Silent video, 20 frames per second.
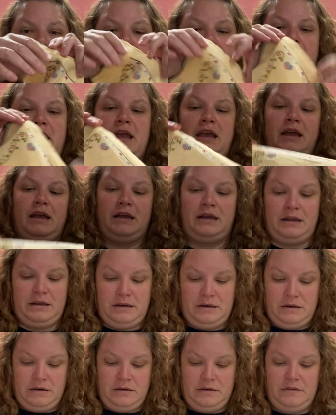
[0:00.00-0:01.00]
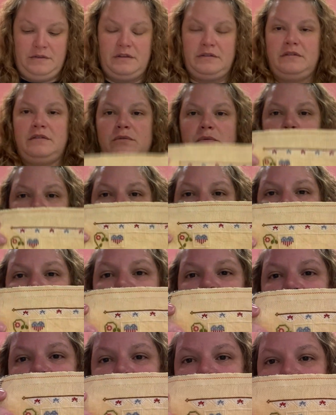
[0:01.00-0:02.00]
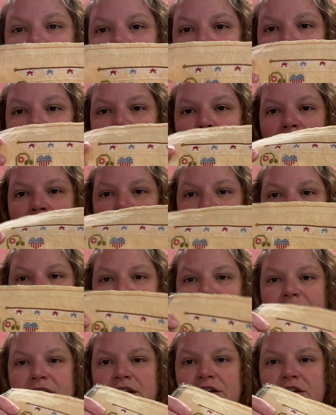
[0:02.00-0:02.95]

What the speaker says: And this is where I'm at. So I